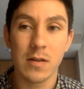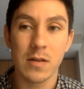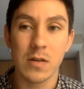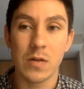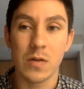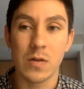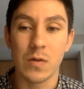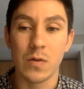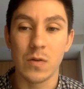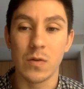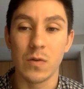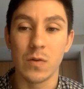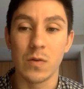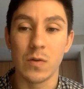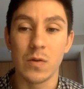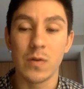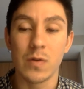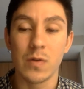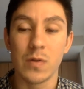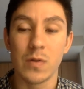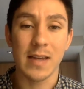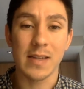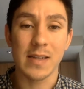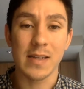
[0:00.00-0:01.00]
to you
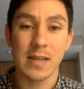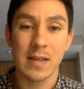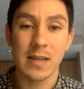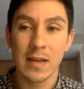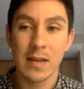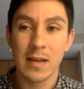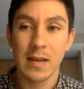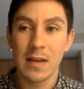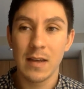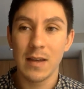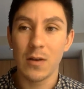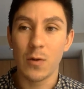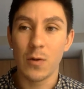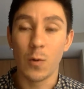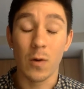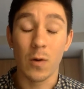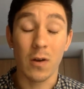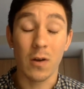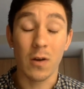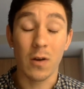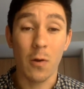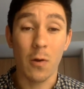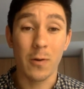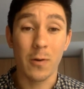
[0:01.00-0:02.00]
guys who are
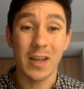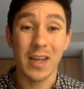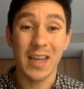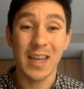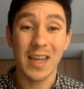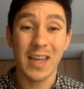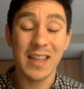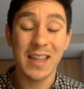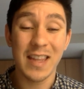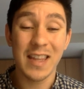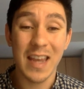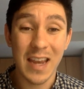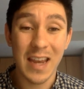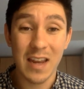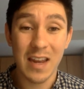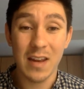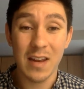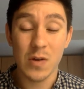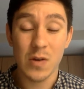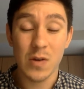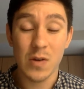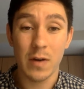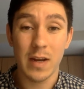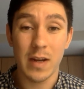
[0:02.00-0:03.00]
already in the 80
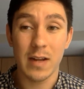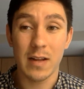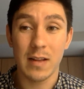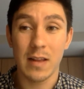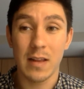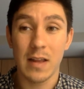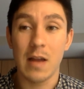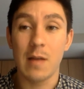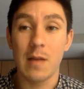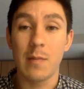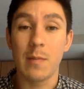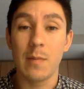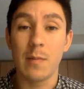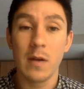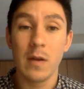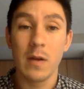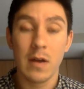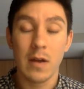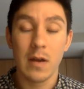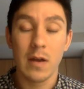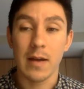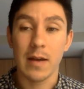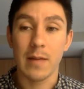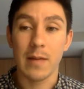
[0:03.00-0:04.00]
20 club,
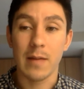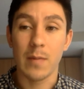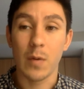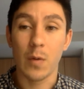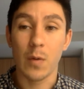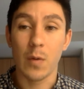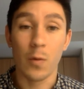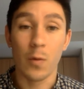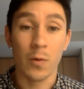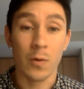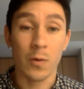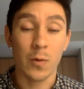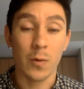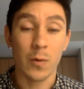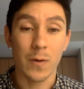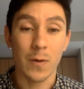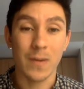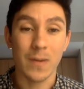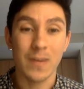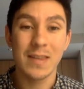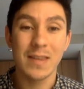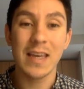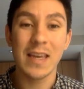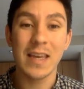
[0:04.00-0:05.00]
um, who, are, who are
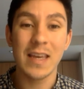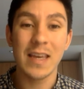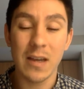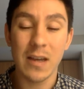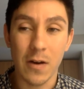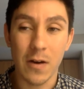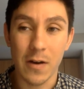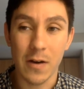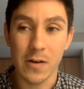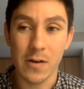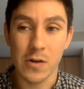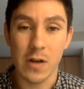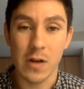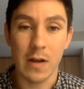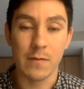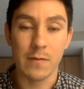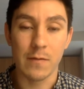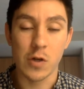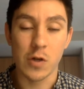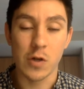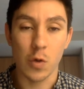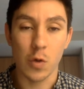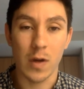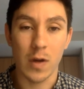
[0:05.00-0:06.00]
thinking are, of
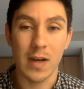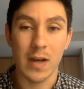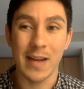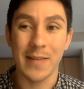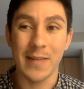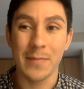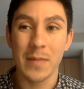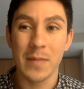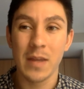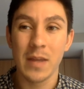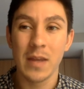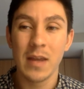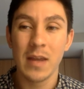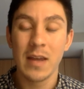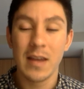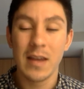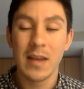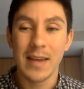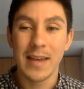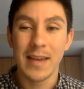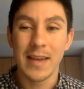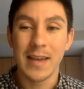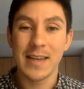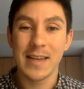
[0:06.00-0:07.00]
joining,
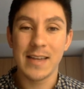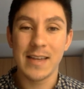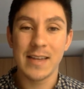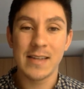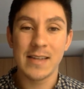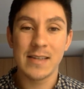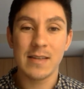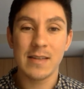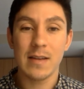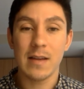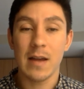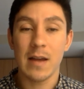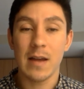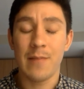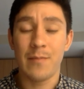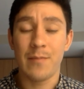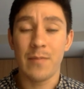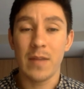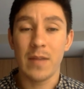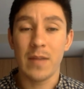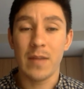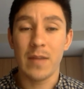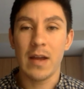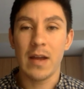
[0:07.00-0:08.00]
is I'm,
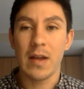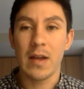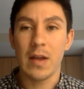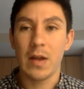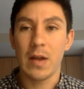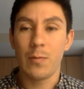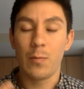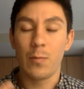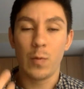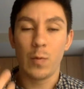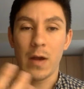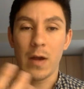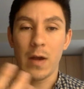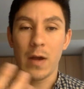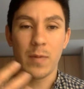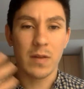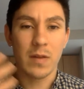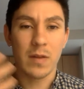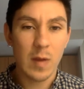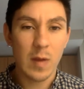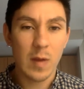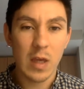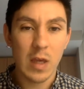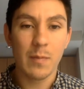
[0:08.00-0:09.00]
I, I, I've been
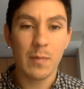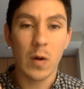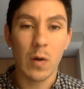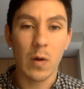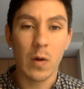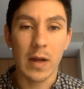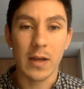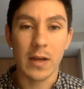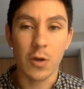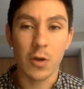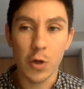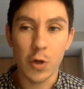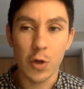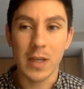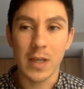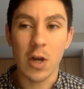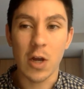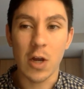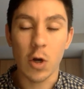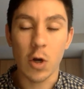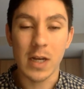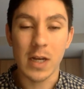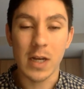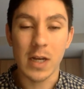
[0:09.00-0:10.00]
thinking about a good
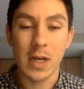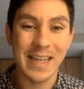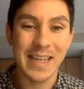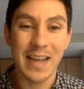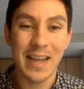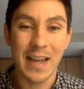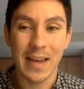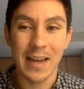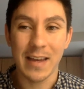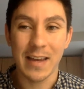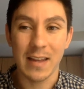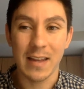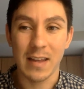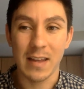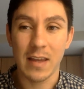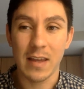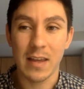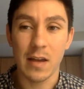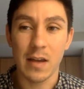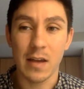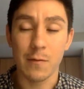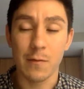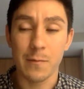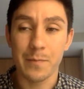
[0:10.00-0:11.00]
guarantee I can
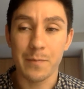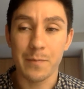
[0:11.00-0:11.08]
give.